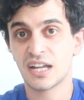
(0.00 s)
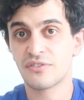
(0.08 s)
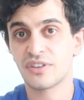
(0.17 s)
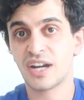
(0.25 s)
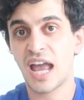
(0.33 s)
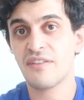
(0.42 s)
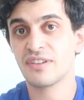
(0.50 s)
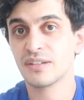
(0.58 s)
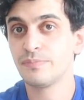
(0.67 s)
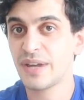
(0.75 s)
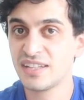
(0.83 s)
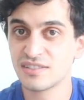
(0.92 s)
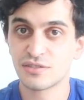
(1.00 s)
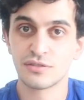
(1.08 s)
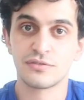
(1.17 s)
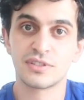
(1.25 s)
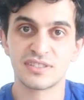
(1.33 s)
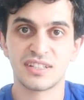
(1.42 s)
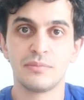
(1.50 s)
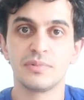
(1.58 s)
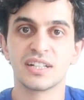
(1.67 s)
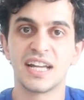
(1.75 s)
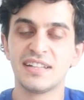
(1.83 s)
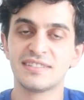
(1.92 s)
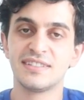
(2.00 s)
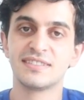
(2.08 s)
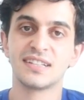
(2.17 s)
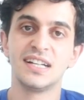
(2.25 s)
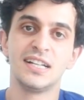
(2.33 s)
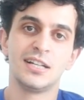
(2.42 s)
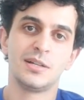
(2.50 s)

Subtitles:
if they're having pains, so for example gases,